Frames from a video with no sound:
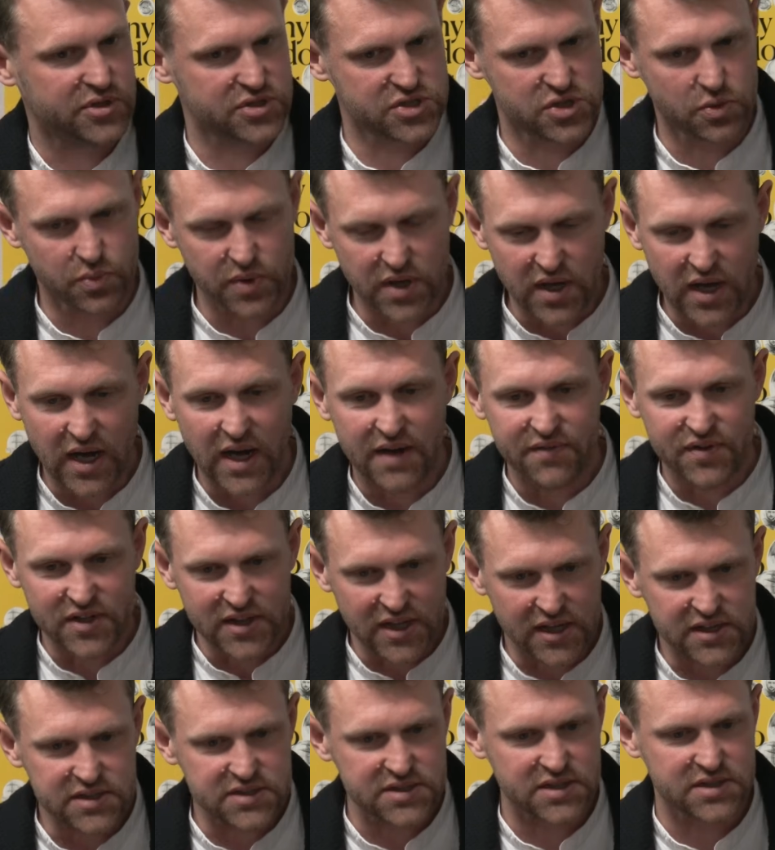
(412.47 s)
So we have
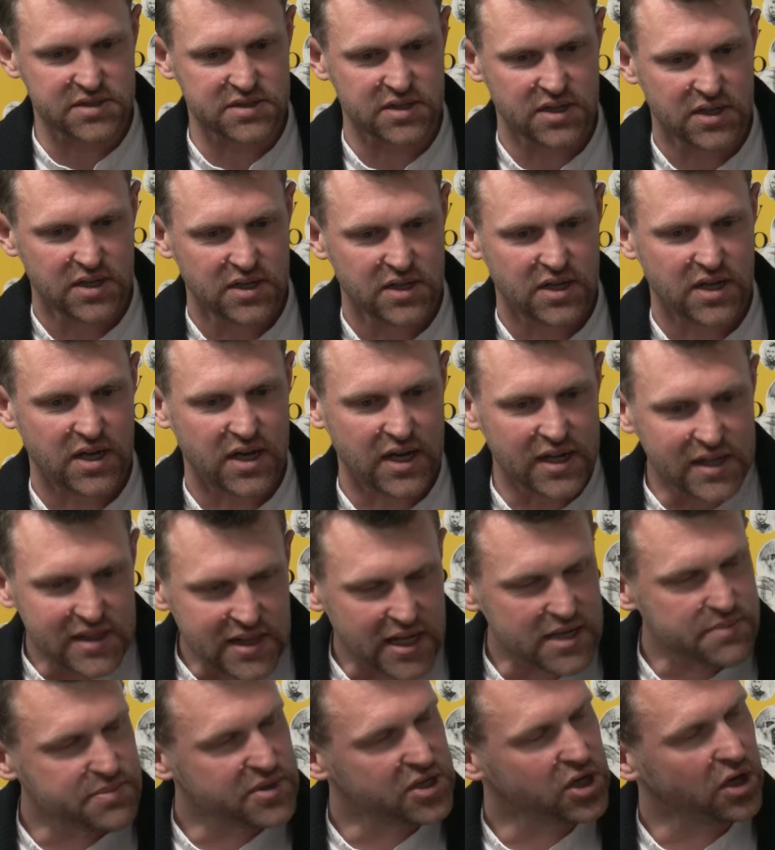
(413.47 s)
elected a
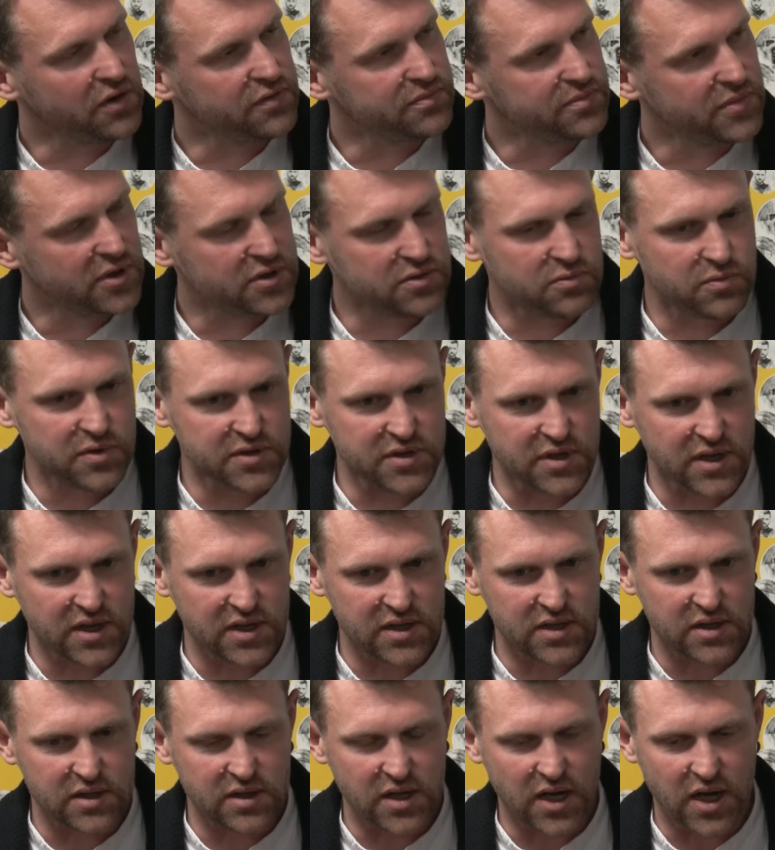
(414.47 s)
Labour government with
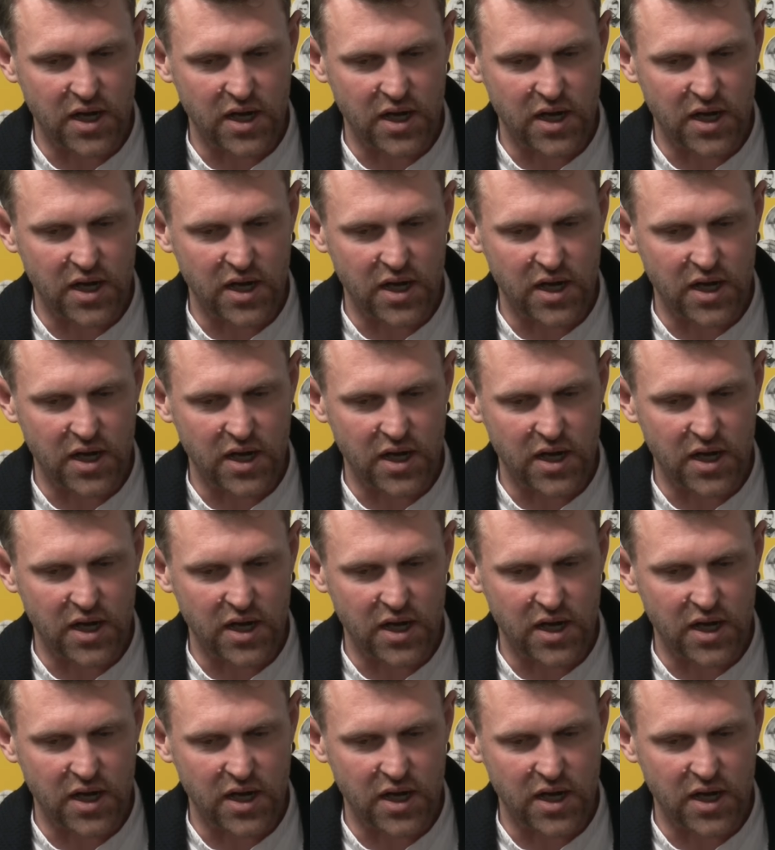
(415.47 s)
a